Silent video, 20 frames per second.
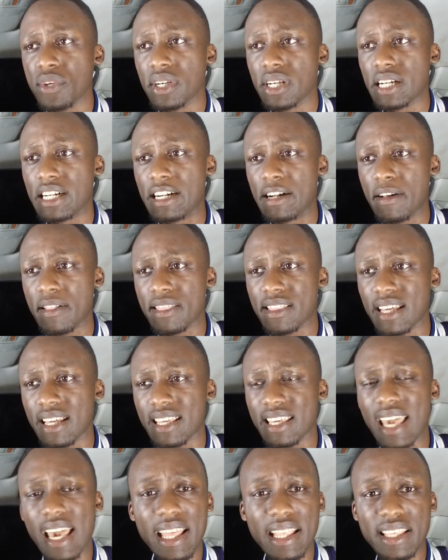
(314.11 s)
uh, the
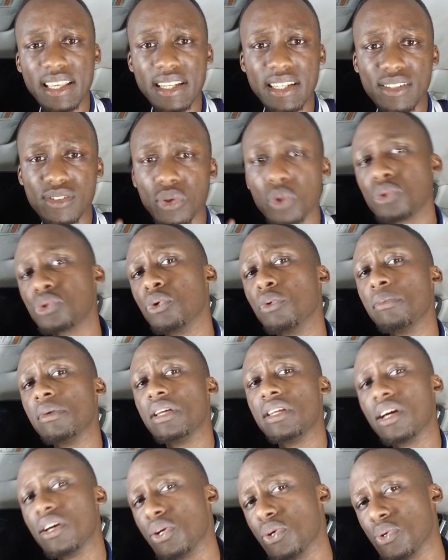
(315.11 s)
Kenyan social
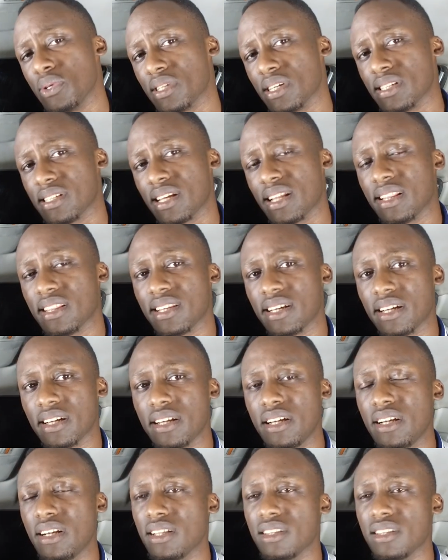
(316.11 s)
media users and the,